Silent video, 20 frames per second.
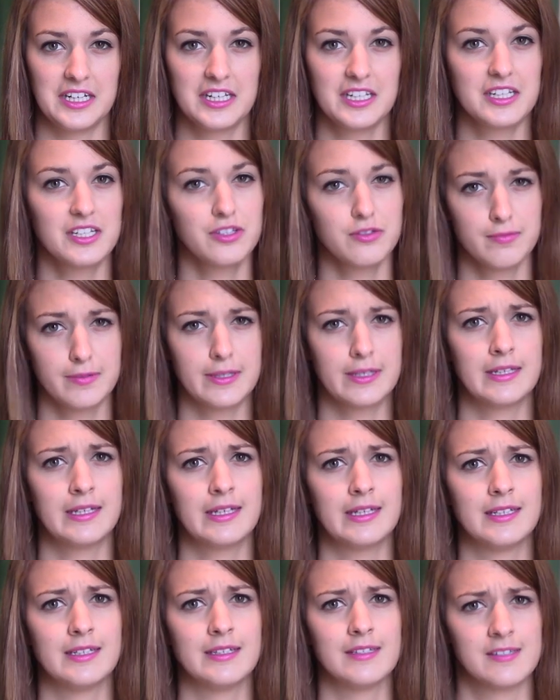it gets
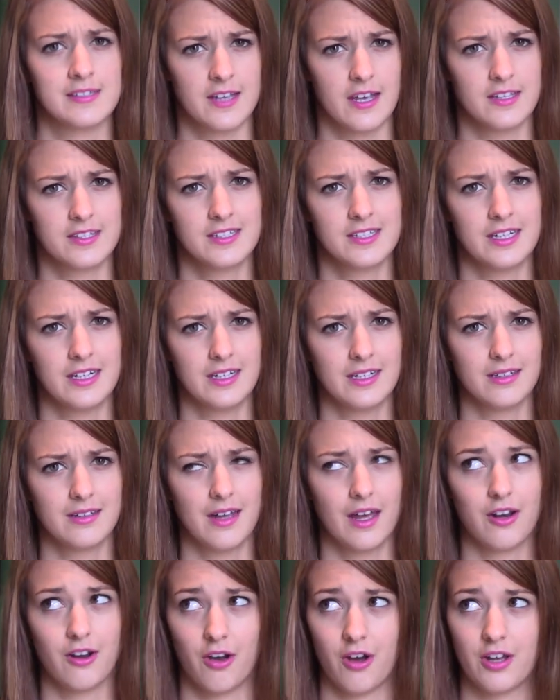really disgusting
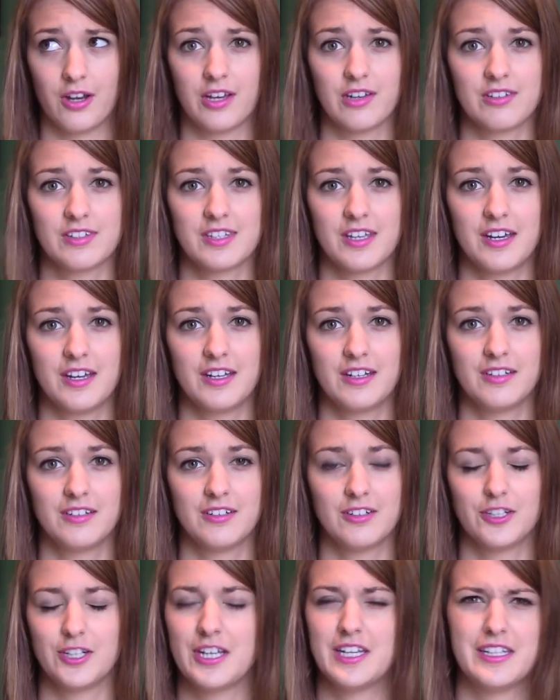and hot outside,
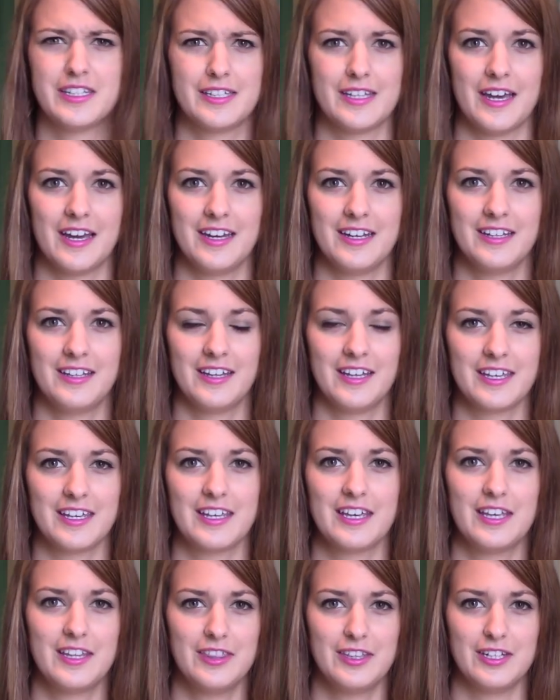or inside, like
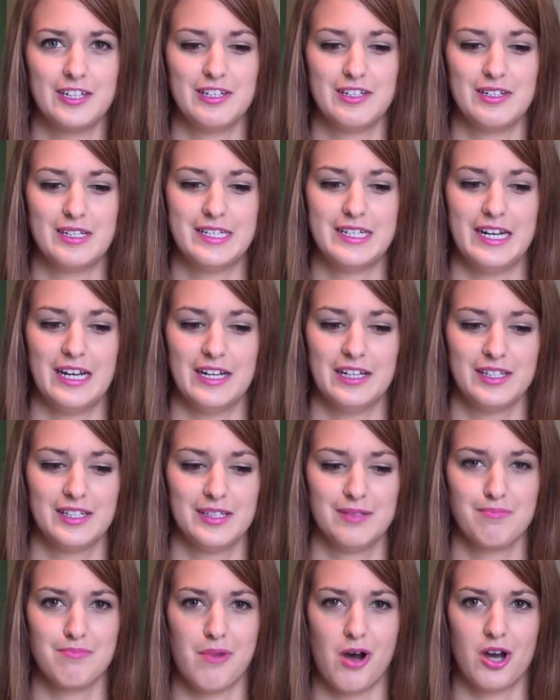in the
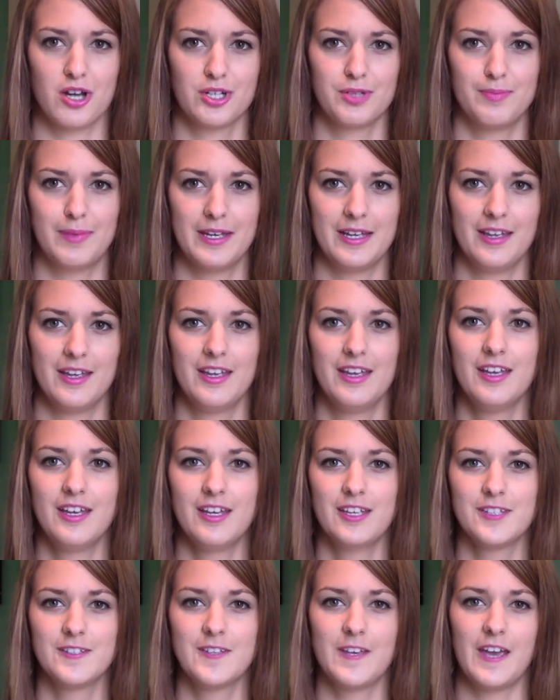dance mosh pit. So